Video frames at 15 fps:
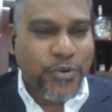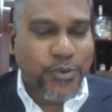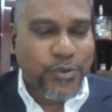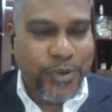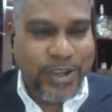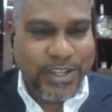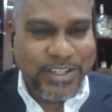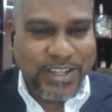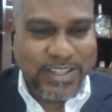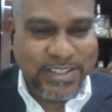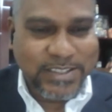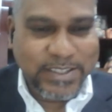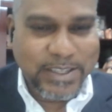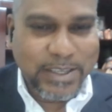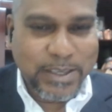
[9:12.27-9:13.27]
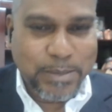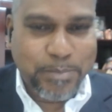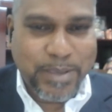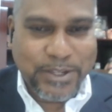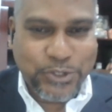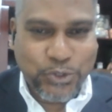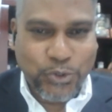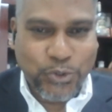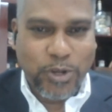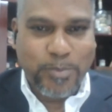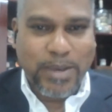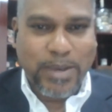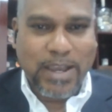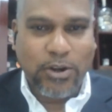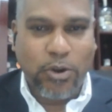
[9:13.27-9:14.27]
Regency
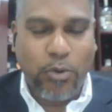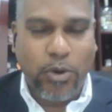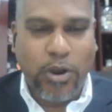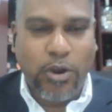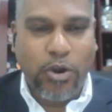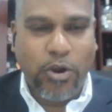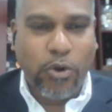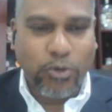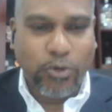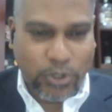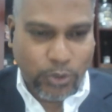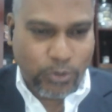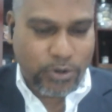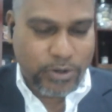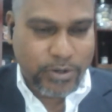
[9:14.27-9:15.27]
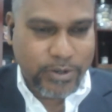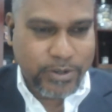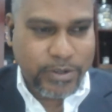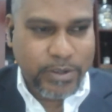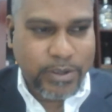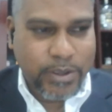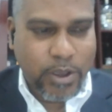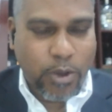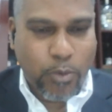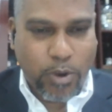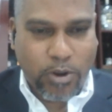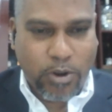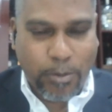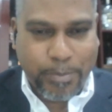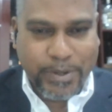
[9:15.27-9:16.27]
Petroleum and our outlook,
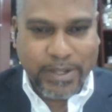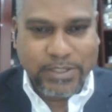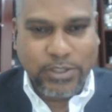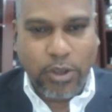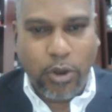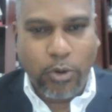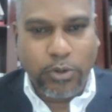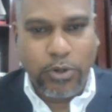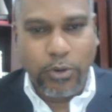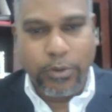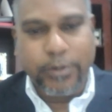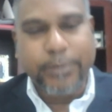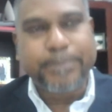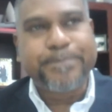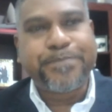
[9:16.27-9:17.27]
our company's outlook.